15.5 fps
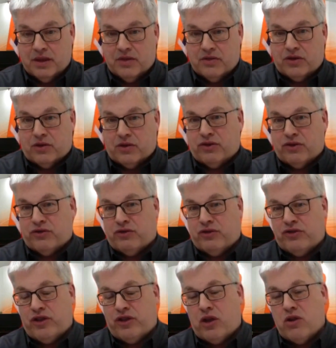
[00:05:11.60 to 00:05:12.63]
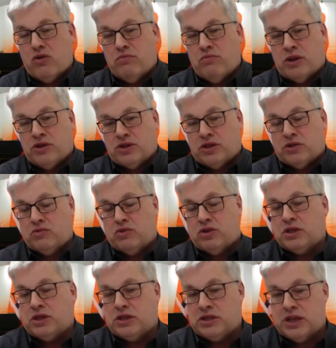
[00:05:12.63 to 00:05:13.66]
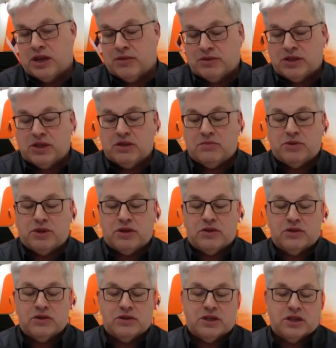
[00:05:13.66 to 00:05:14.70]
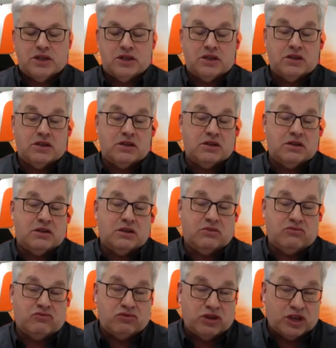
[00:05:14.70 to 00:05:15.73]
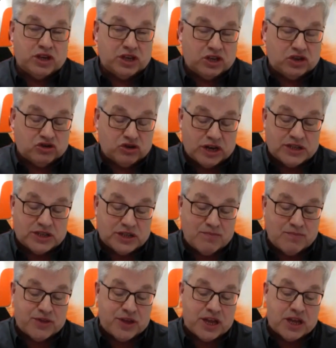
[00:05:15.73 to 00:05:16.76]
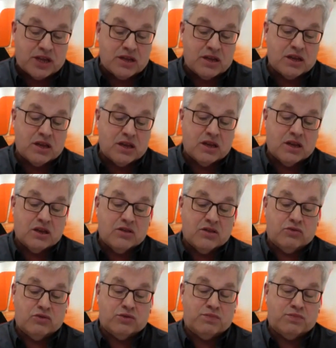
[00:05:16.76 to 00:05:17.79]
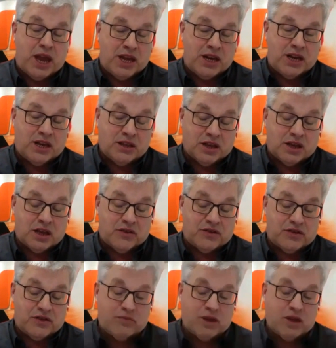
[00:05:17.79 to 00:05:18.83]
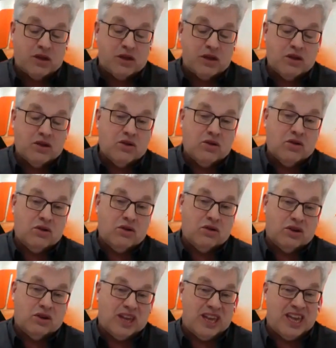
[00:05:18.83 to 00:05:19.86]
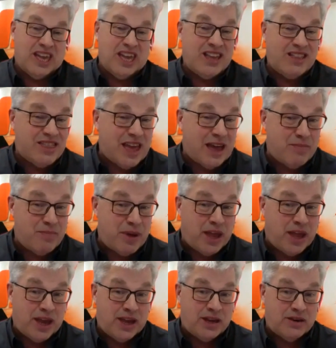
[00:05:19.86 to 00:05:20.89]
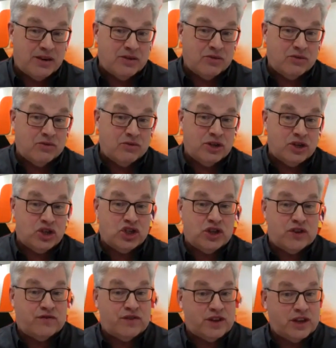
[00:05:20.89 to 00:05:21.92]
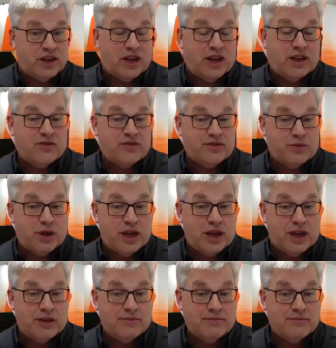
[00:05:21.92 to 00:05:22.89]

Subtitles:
So as a result, most of them weren't accepted because they didn't really address something that was paining the customer. It hid that pain or it shifted it elsewhere.